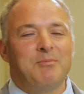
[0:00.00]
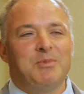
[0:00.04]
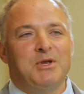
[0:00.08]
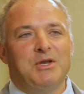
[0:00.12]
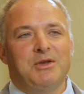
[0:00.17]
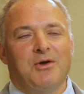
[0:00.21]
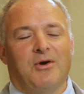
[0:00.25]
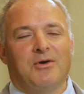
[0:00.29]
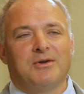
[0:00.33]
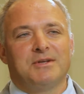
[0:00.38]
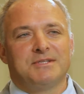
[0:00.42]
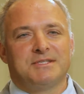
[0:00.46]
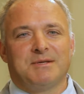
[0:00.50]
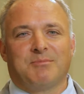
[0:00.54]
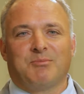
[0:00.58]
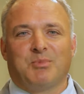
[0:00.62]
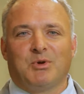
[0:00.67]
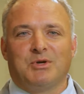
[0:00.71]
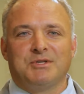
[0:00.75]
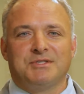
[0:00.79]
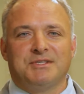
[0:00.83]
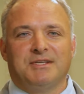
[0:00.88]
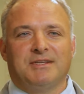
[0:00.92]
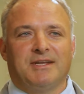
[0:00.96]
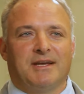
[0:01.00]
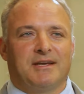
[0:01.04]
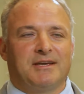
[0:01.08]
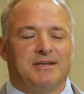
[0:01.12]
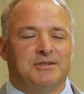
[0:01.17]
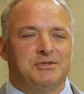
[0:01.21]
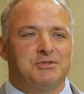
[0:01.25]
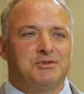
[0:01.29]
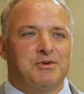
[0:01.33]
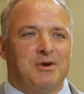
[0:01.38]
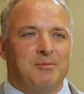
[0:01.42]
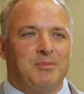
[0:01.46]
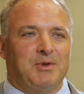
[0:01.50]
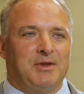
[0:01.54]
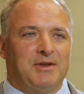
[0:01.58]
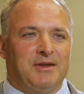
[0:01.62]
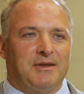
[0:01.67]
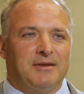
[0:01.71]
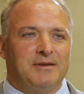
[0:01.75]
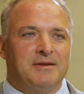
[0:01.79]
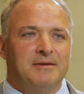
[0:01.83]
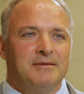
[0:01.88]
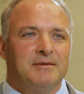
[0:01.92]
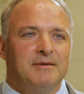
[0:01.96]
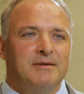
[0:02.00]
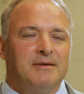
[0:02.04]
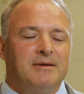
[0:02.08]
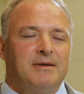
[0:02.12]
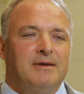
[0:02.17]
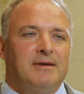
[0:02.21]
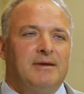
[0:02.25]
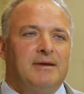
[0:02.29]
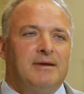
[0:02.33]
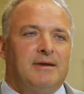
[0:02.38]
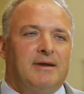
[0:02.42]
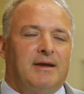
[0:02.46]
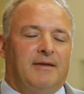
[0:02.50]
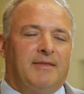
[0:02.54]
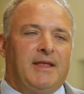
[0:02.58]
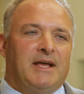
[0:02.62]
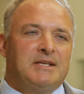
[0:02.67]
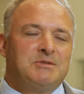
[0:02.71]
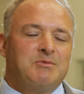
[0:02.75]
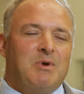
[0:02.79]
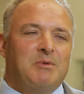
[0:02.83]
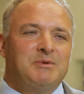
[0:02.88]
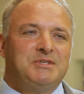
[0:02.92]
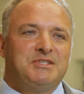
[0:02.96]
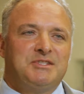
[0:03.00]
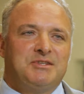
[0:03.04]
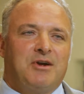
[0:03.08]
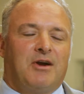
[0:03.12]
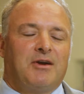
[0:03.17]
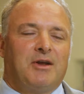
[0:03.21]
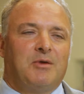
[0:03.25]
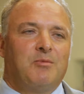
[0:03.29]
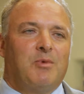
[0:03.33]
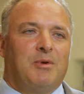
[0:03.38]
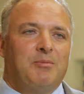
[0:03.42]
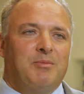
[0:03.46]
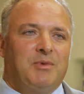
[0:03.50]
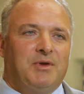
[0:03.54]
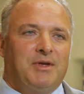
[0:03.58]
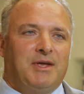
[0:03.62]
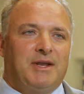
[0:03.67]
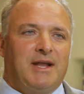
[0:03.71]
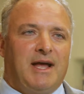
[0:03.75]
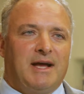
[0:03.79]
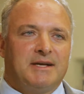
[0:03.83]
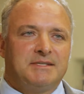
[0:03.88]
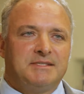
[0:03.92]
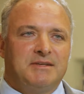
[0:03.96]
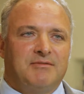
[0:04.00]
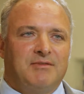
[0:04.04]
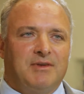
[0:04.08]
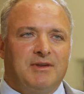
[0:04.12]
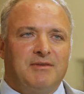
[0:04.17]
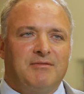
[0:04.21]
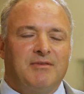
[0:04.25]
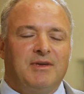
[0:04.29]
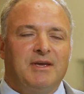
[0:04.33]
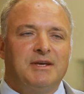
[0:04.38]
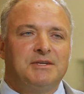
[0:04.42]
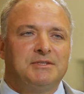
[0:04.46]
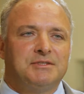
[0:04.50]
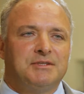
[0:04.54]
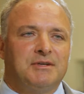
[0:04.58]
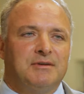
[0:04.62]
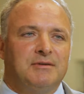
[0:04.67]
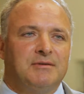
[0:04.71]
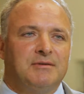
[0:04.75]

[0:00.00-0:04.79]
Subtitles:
be known as a person that contributed. And that's why we started 1 Million Acts of Innovation.